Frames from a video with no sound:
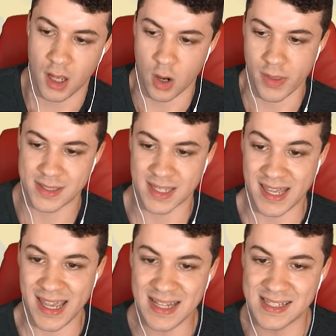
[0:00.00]
Oh, that's
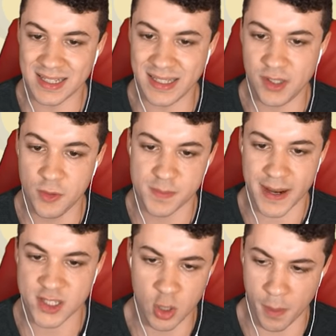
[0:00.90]
gonna instantly use
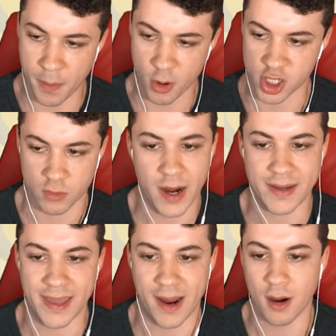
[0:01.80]
my Super Potion
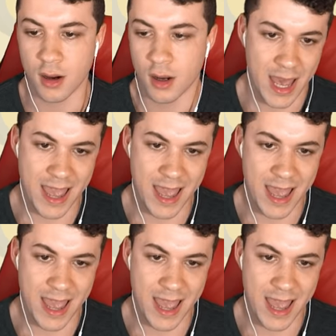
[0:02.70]
right there.